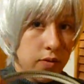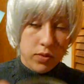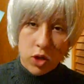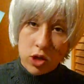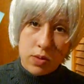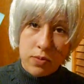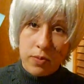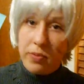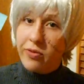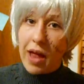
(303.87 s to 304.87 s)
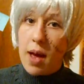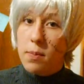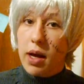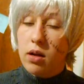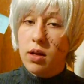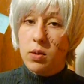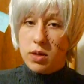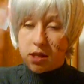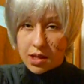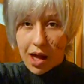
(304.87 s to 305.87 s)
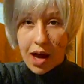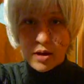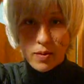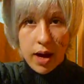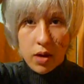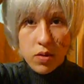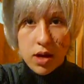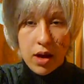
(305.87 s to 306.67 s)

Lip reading: was just flat metal, it would slide around,